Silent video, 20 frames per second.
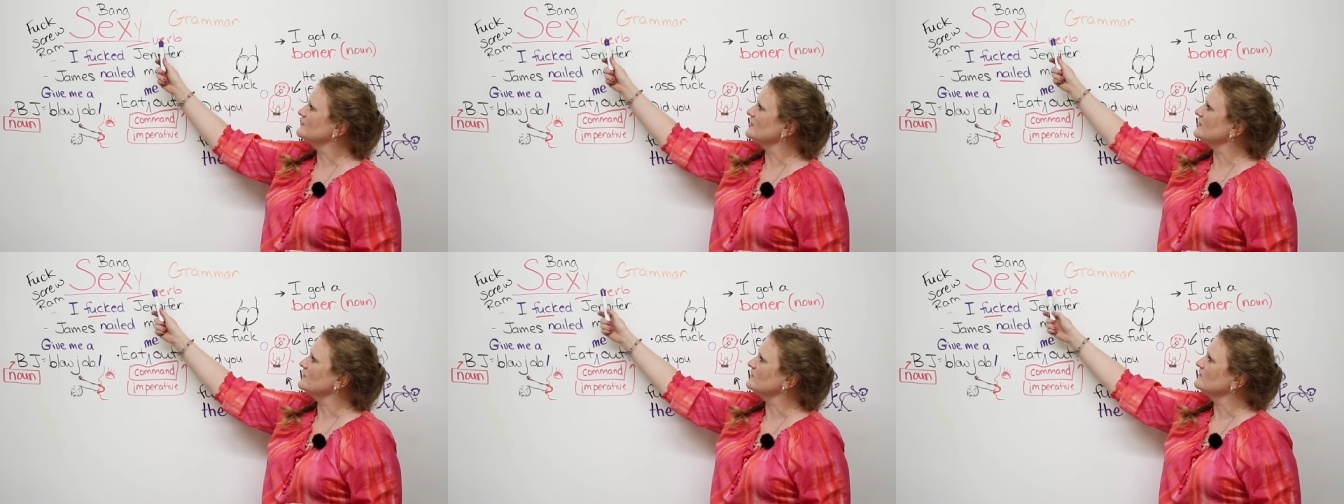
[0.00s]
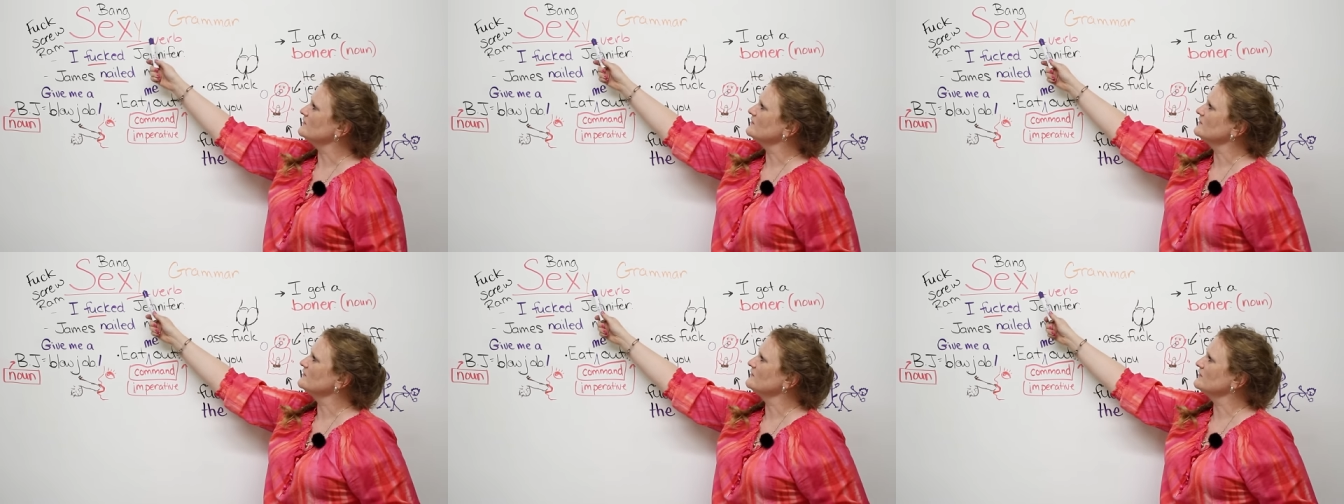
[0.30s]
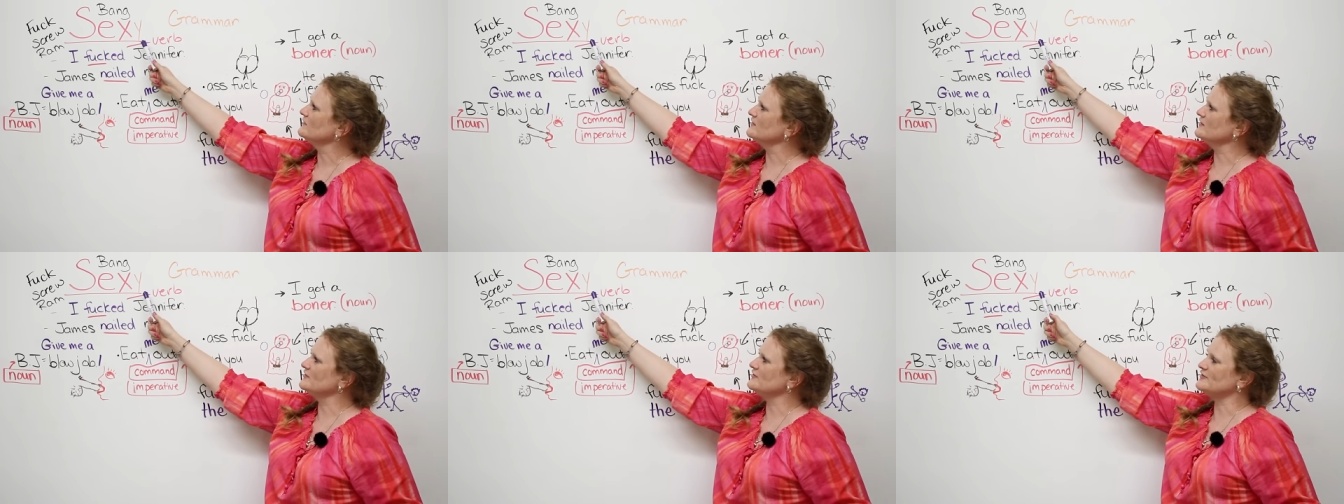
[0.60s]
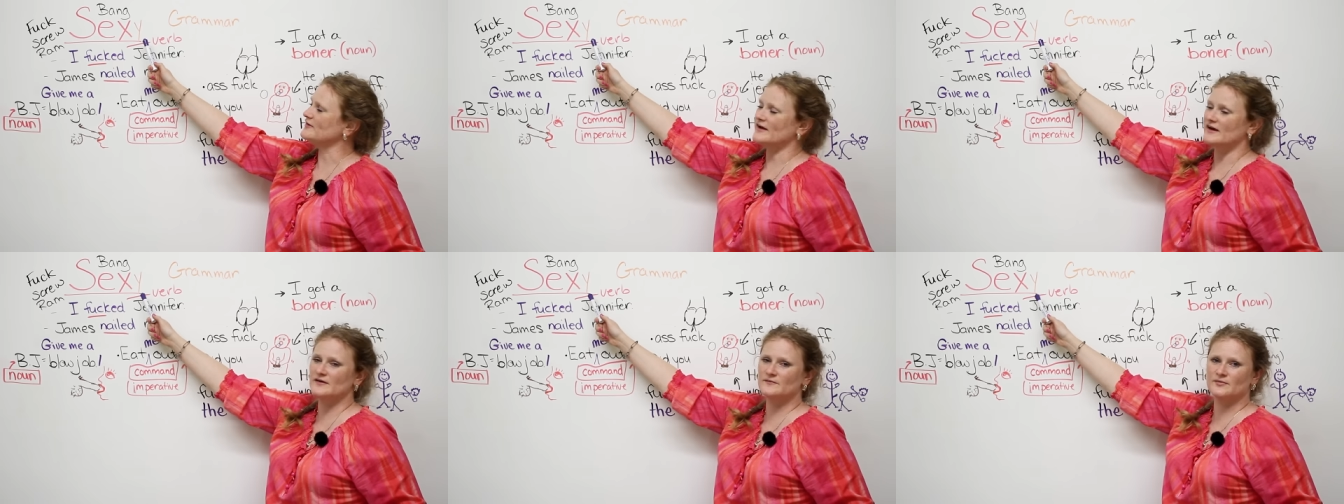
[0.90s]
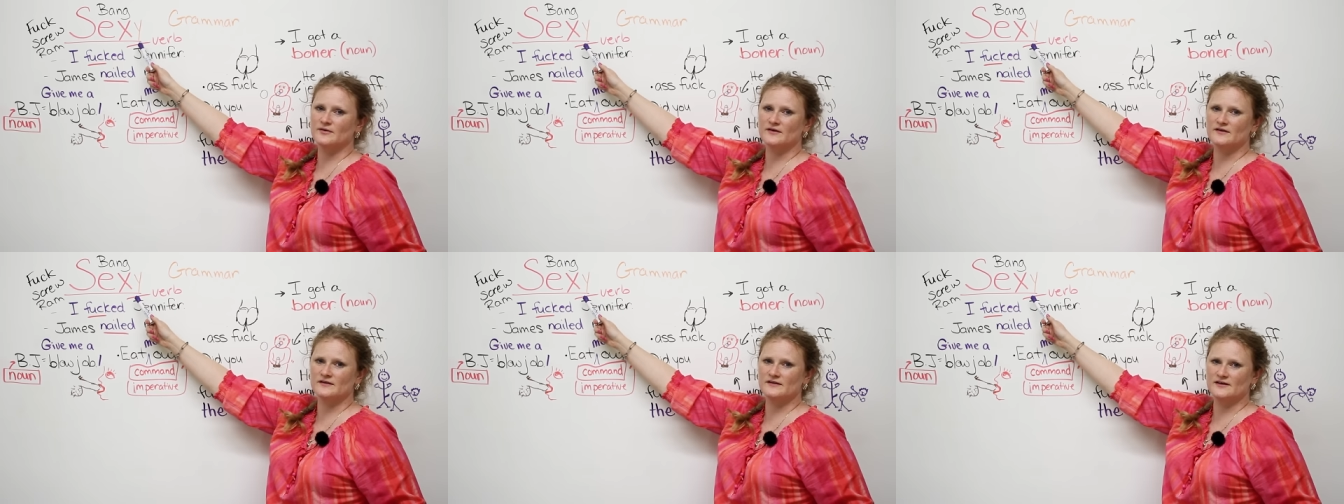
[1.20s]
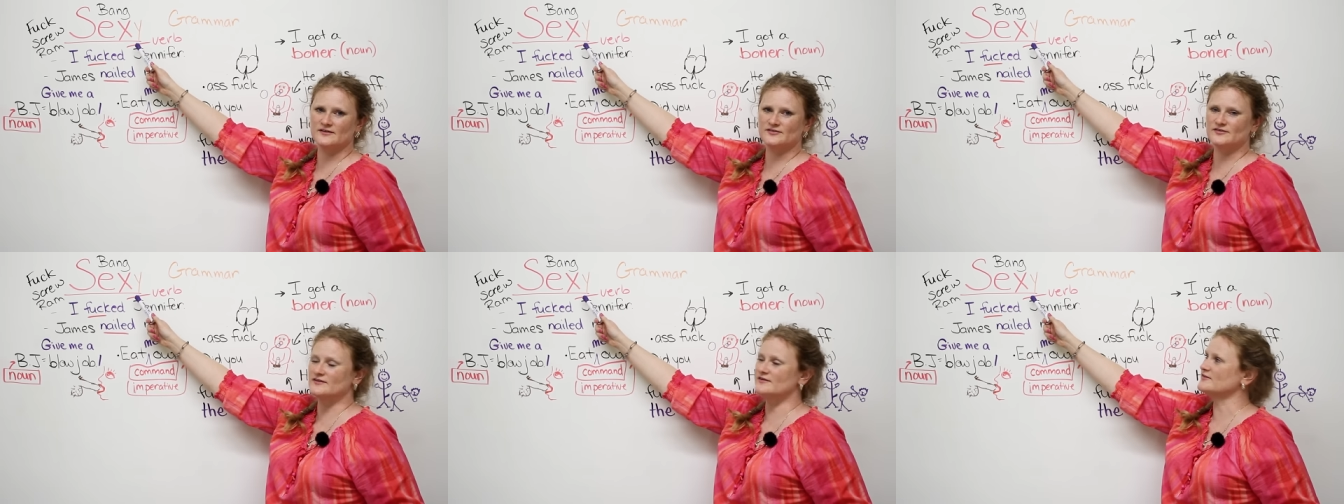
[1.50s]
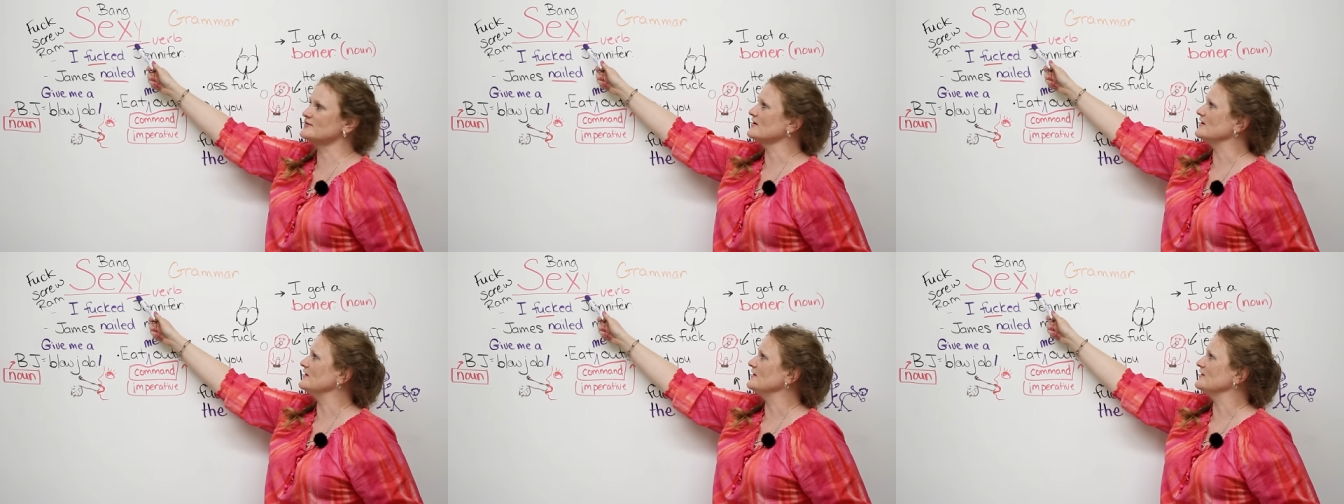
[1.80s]
so, this second part of the lesson
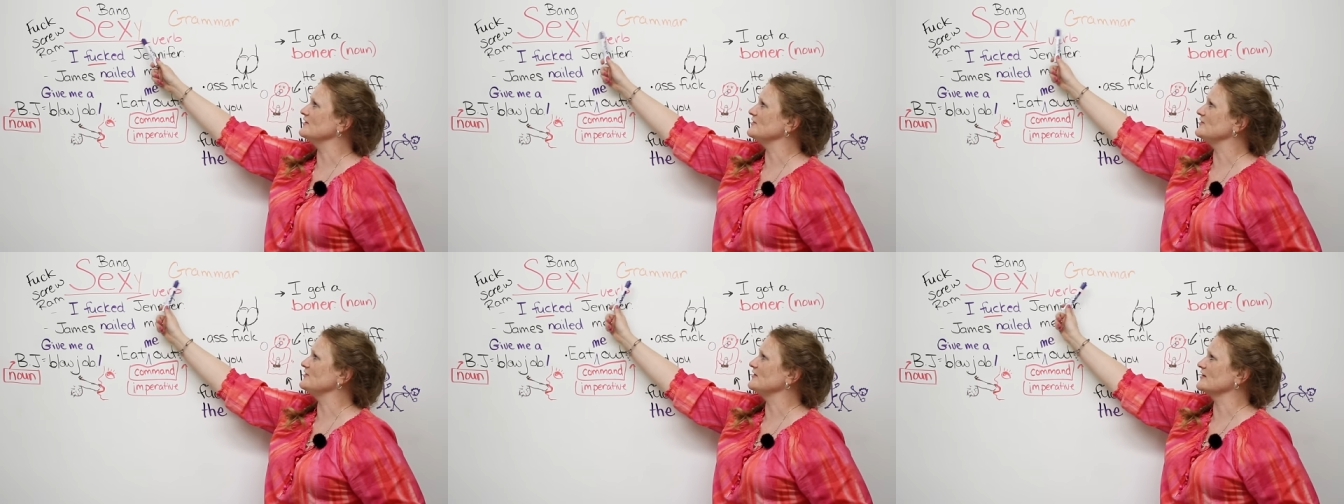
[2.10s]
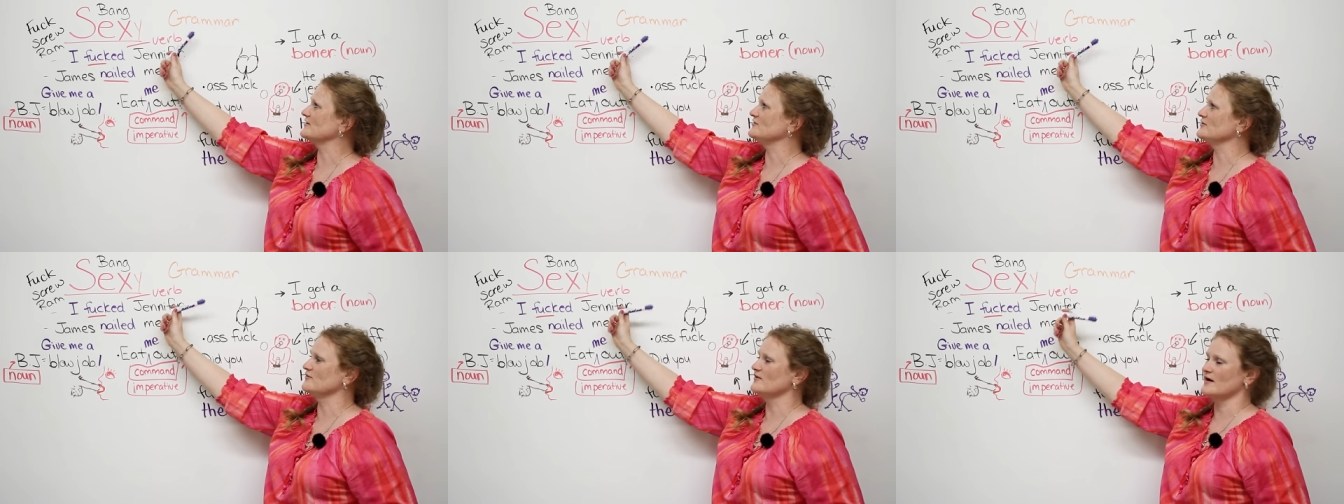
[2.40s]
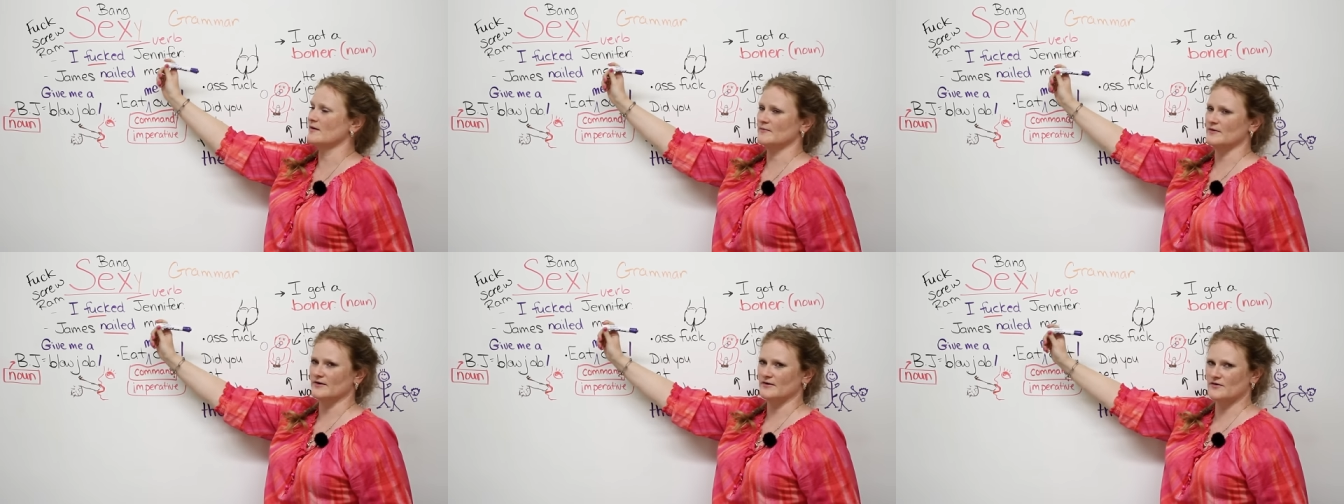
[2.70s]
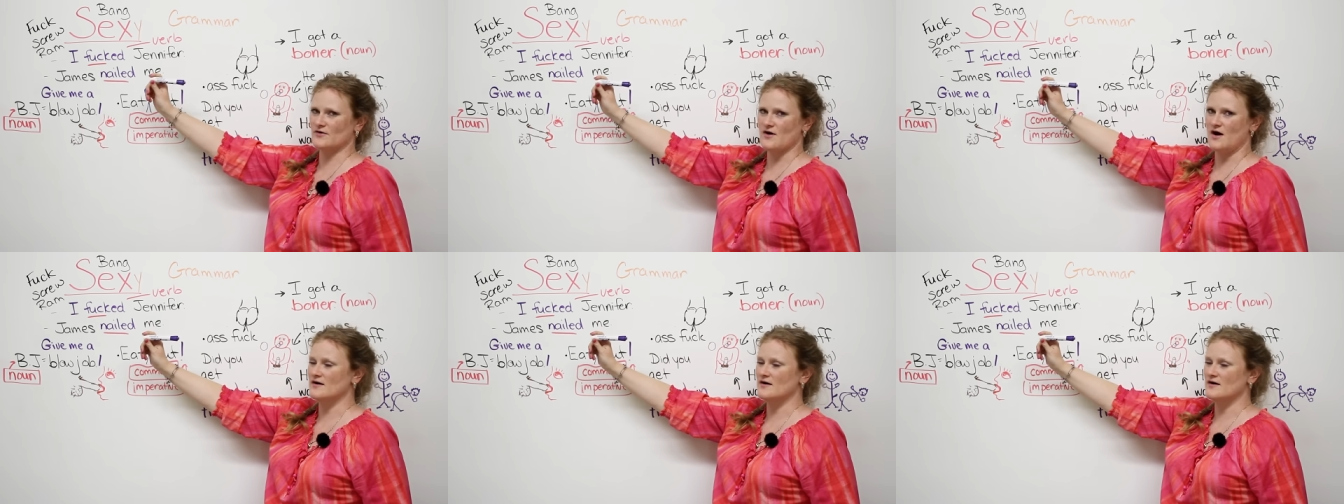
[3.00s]
is called Sexy Grammar.